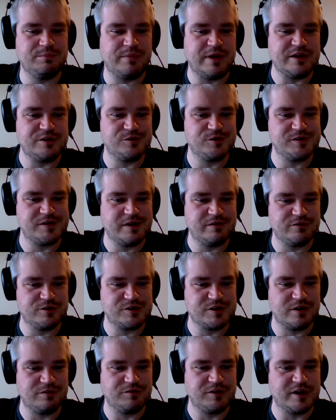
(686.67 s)
Might as well save
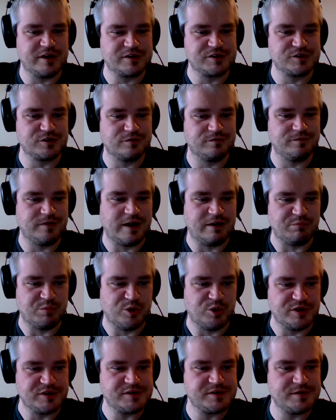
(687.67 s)
yourself the extra 5
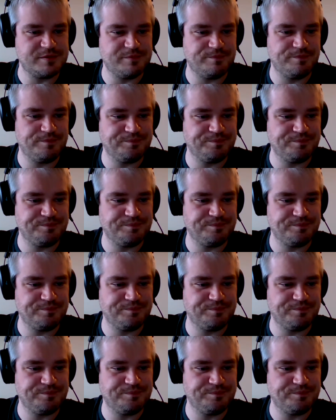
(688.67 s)
points.